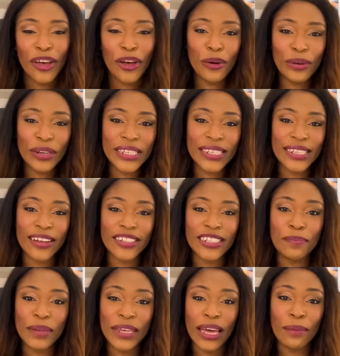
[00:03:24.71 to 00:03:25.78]
only
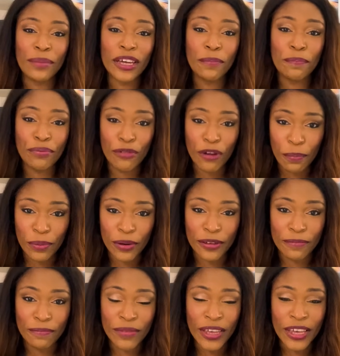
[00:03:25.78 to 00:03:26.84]
started becoming a
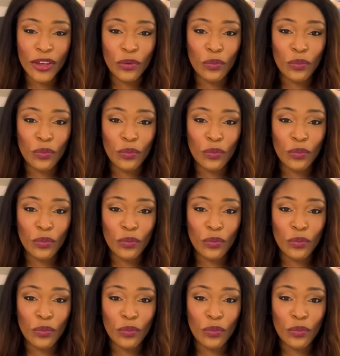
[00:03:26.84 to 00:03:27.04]
problem